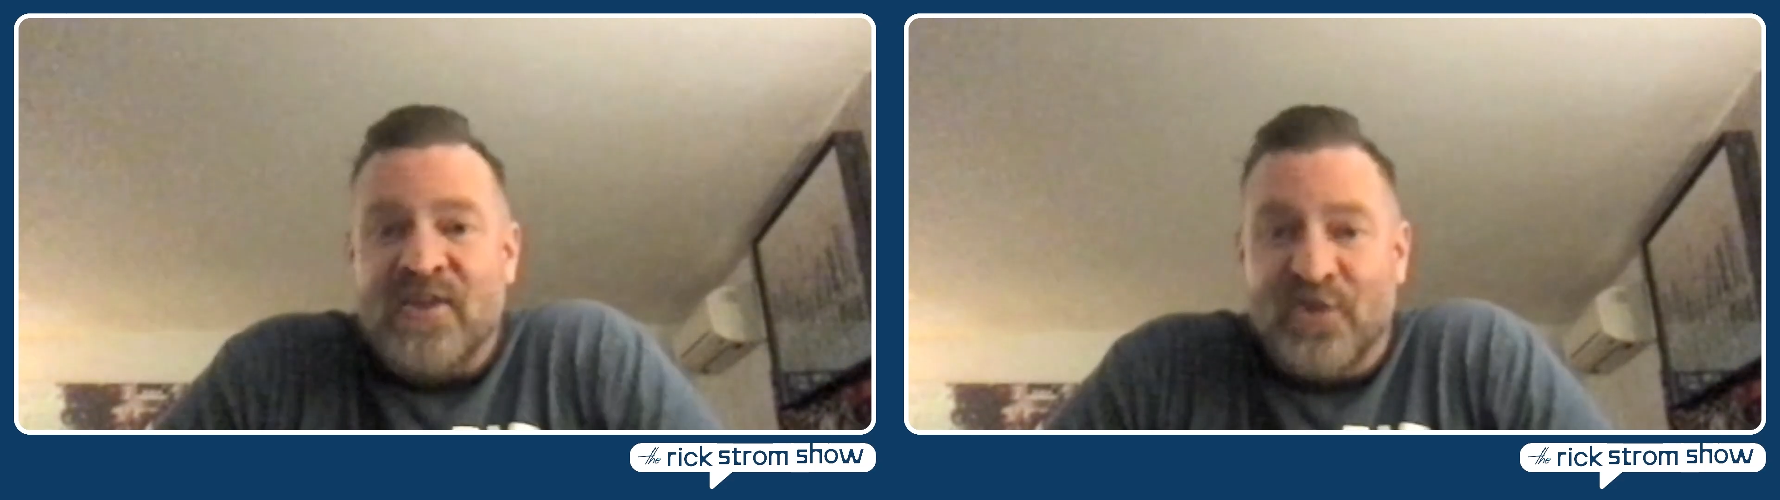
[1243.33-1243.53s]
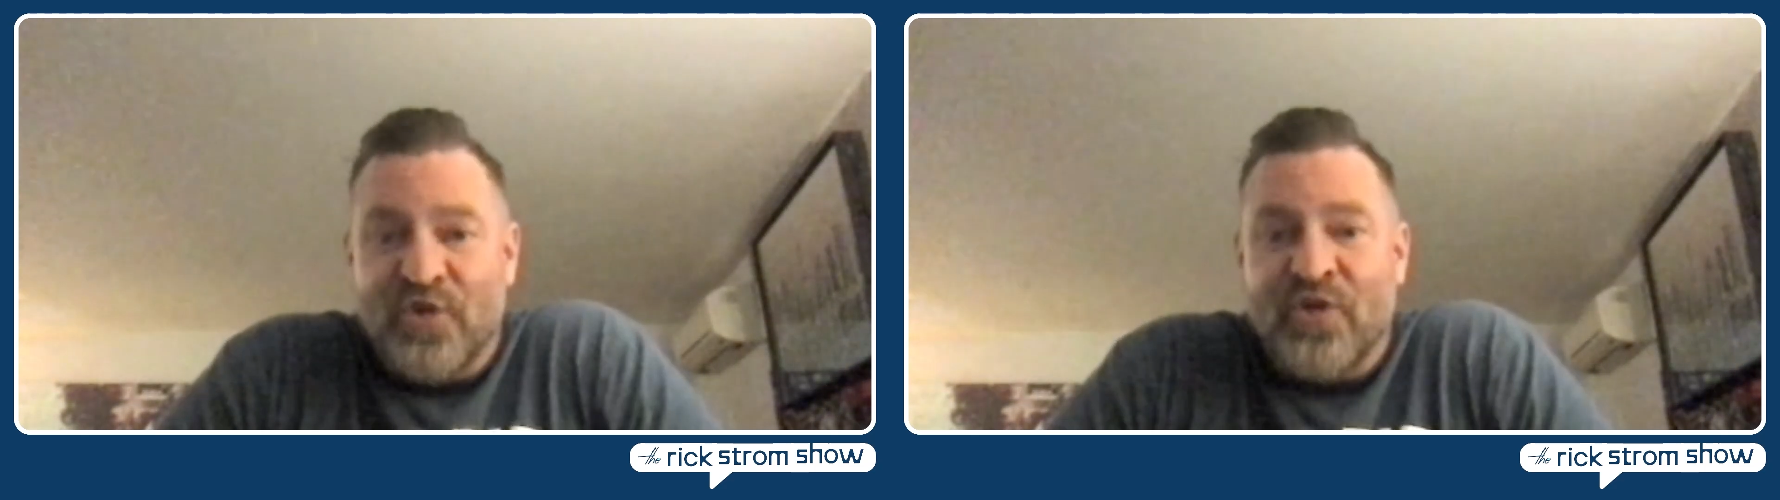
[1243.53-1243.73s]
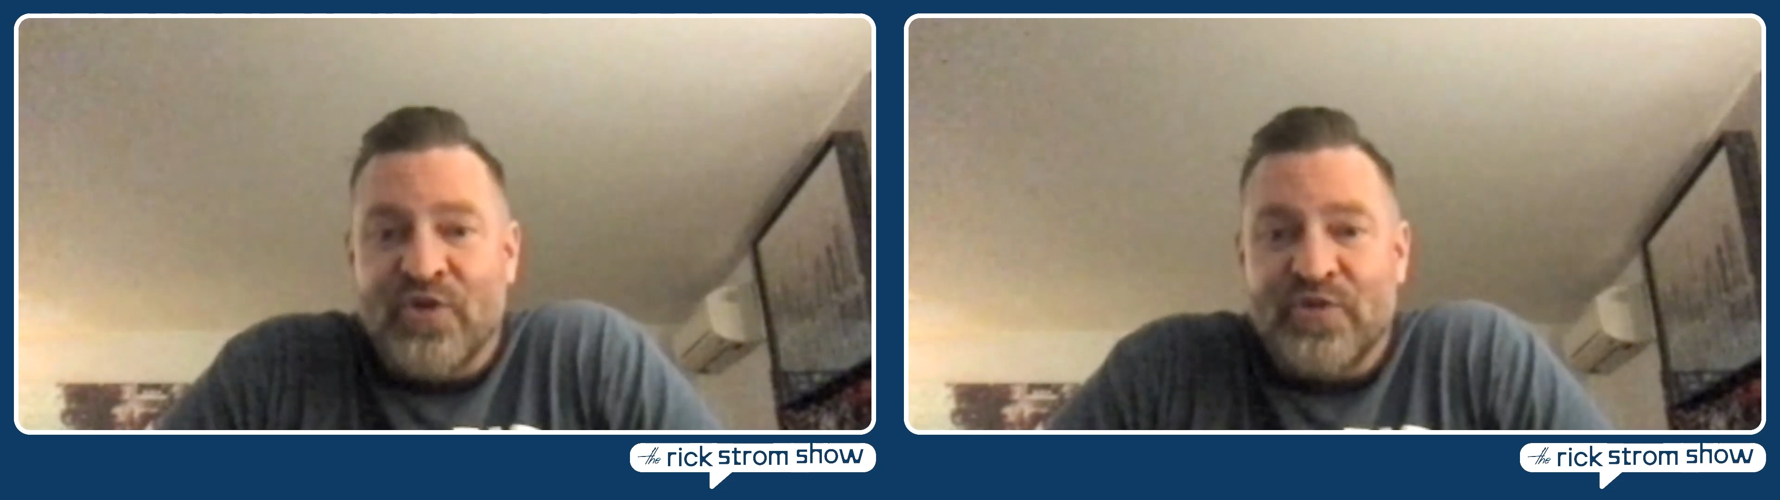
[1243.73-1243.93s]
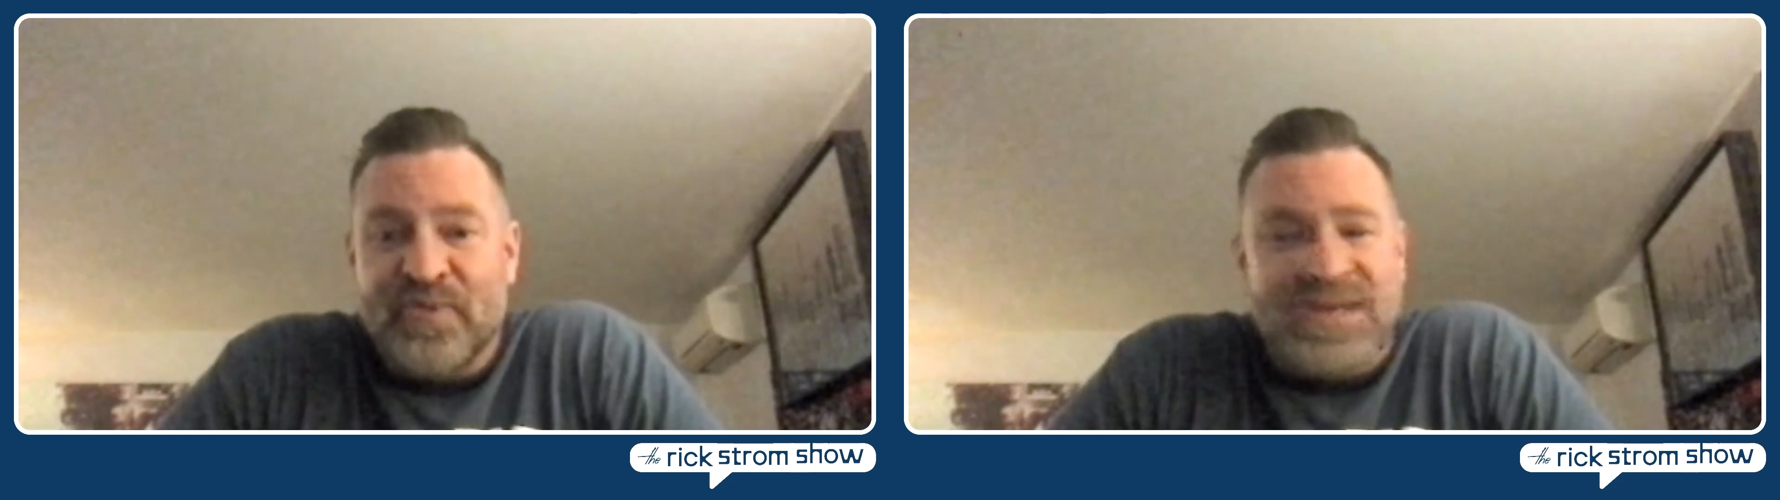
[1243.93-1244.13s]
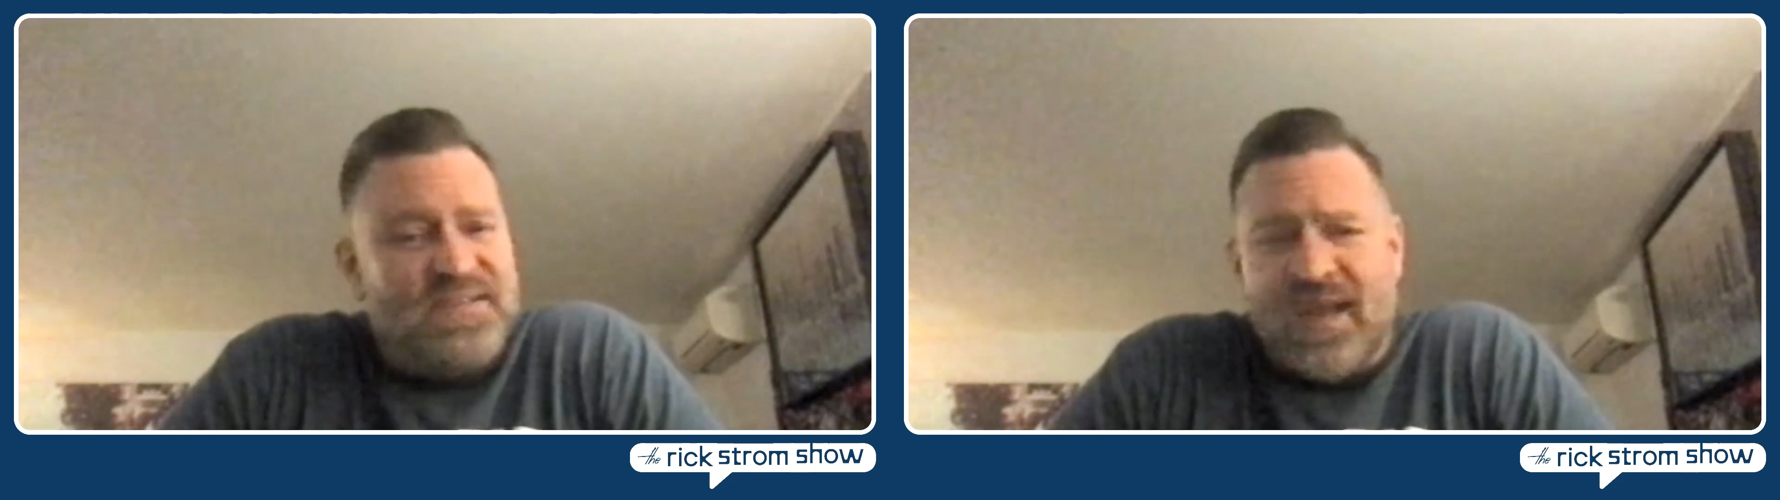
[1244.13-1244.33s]
learned
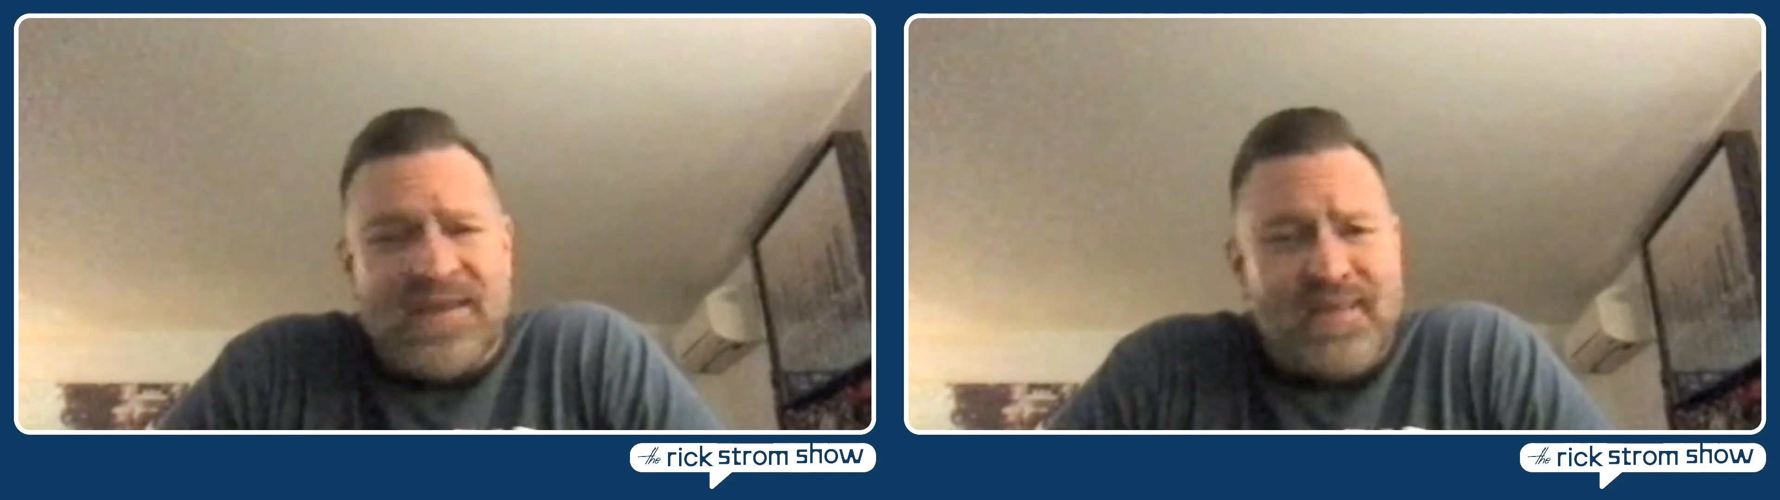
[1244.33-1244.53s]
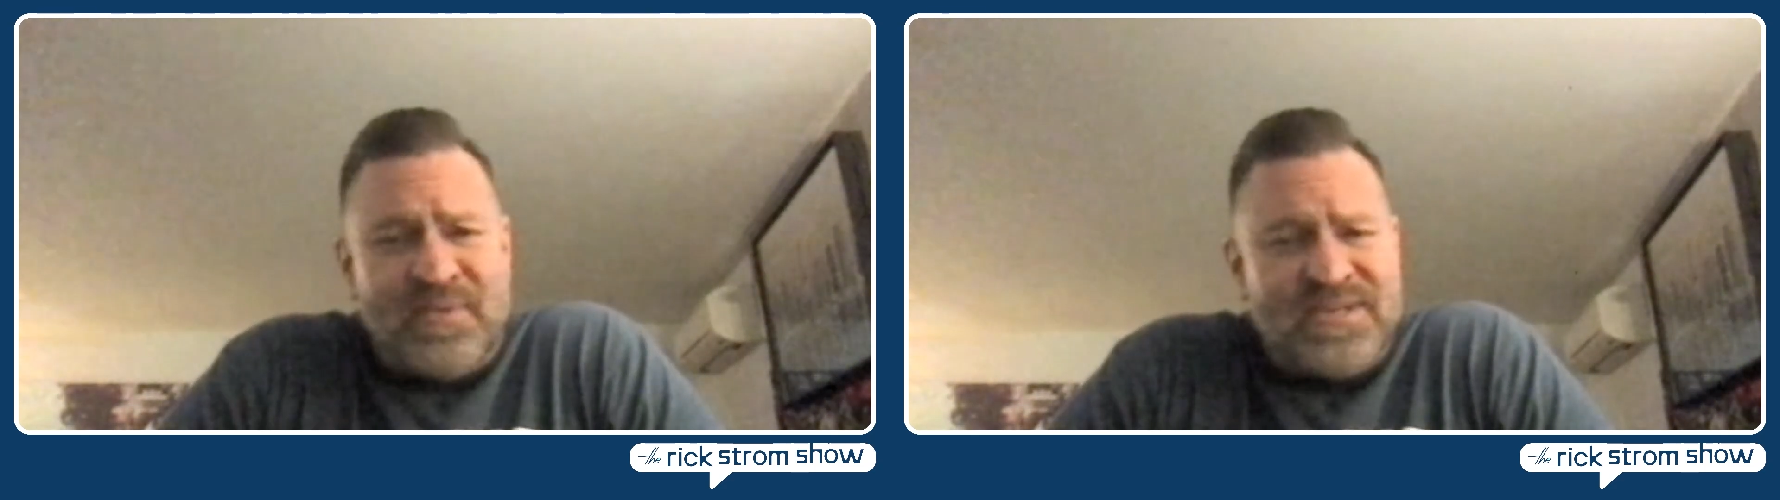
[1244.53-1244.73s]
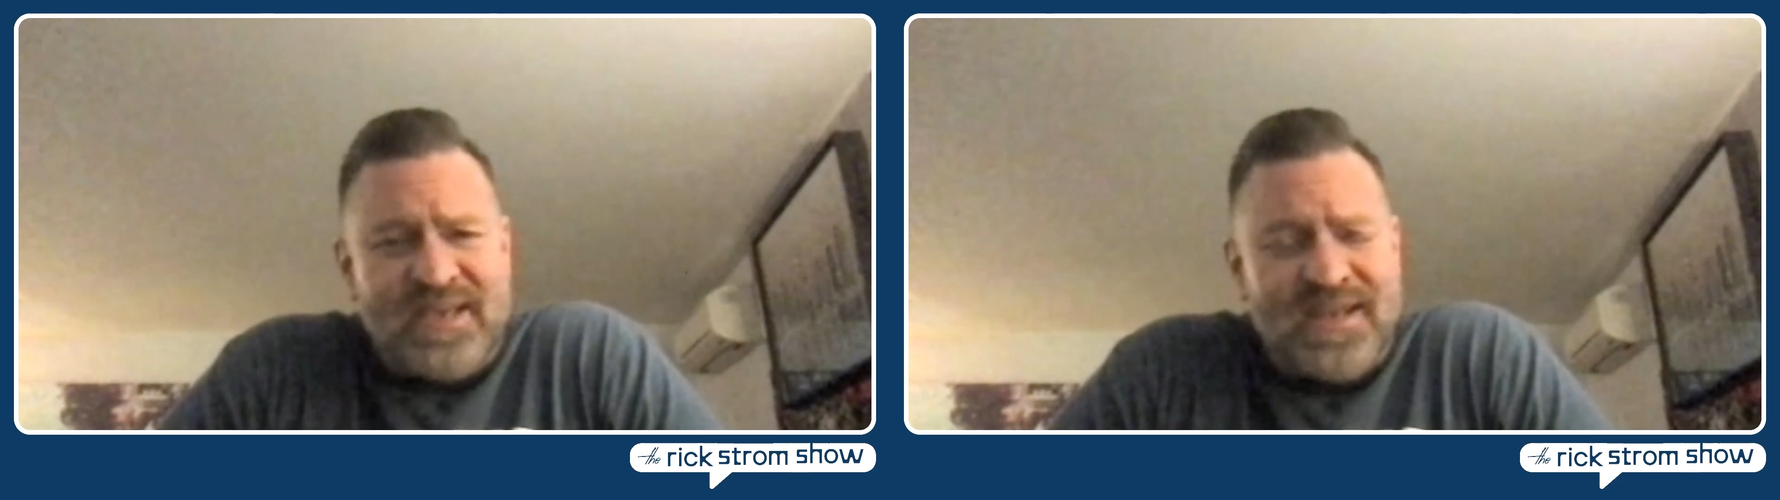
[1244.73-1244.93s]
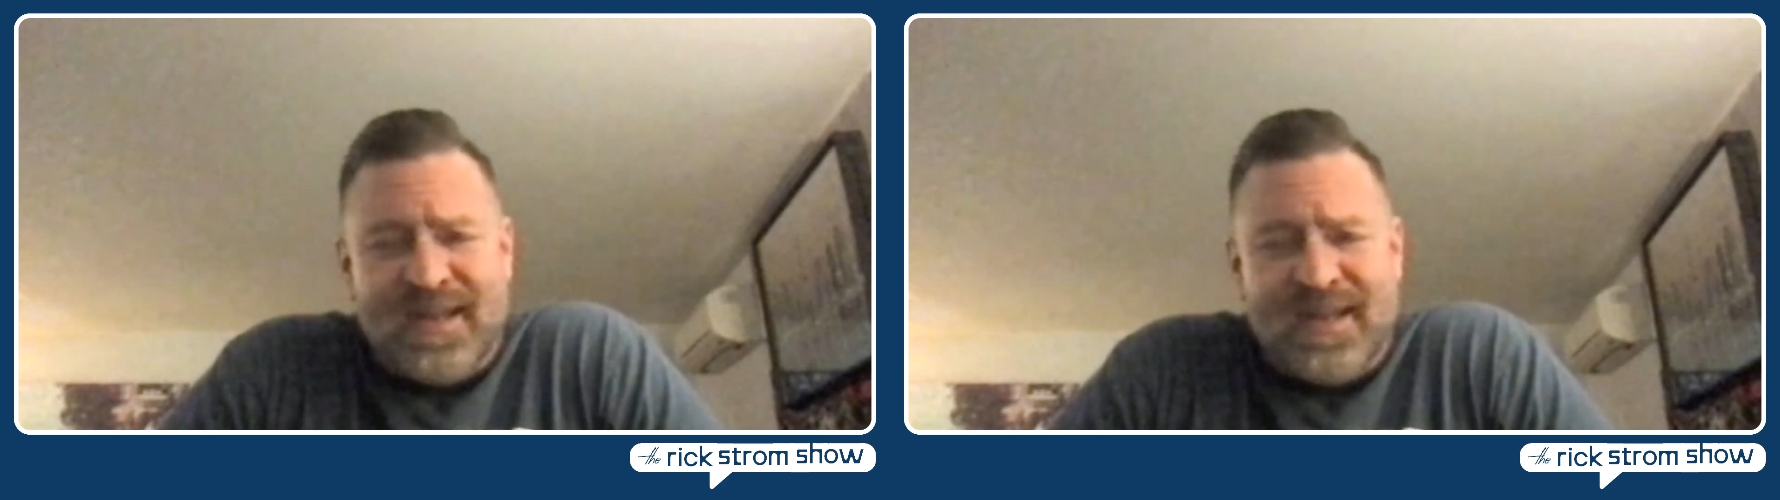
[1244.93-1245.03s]
because none of them had taken